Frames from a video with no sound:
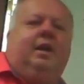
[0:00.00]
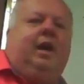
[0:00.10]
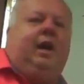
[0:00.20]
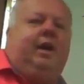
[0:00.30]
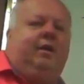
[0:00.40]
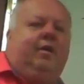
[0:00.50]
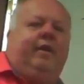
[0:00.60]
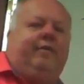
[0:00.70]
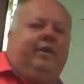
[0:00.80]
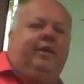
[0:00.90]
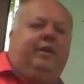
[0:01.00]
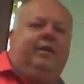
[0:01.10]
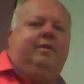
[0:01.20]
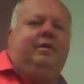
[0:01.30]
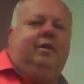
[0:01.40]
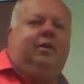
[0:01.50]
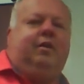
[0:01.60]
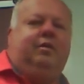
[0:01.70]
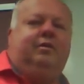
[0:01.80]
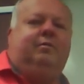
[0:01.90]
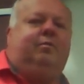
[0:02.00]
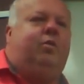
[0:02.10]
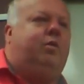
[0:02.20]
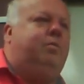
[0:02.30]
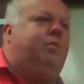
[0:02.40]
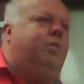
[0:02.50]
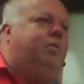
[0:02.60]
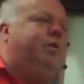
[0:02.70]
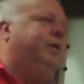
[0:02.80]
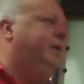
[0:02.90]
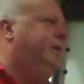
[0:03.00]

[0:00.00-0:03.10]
Great for you to learn more and more.